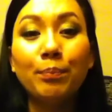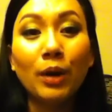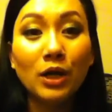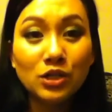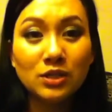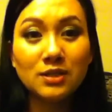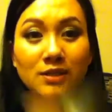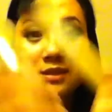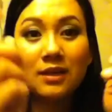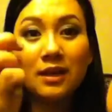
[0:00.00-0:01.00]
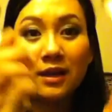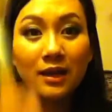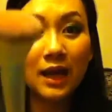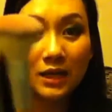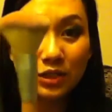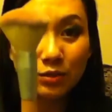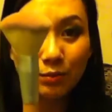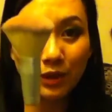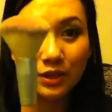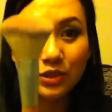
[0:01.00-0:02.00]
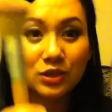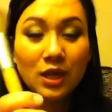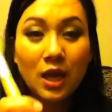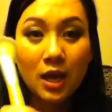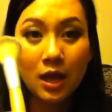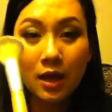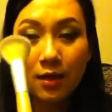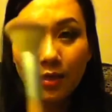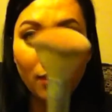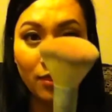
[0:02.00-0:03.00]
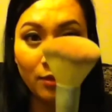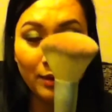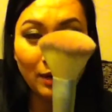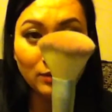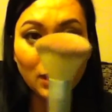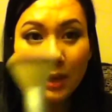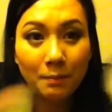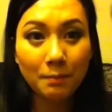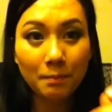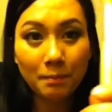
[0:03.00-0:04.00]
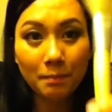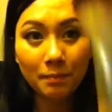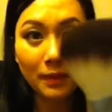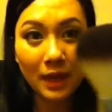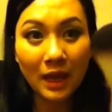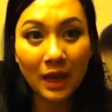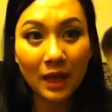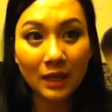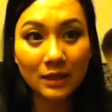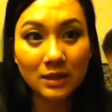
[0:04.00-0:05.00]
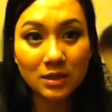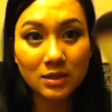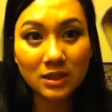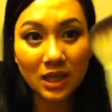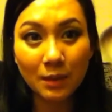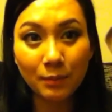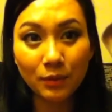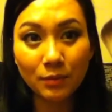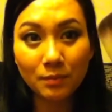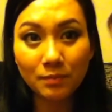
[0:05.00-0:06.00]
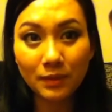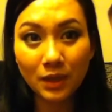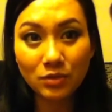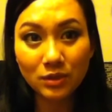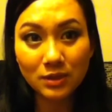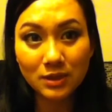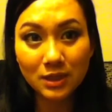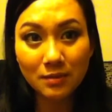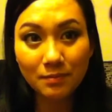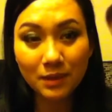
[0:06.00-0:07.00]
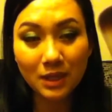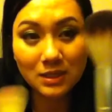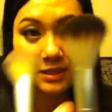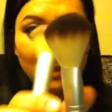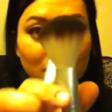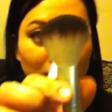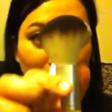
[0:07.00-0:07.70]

Brushes. Got two brush. The round top and this is a tapered. As you can see, it's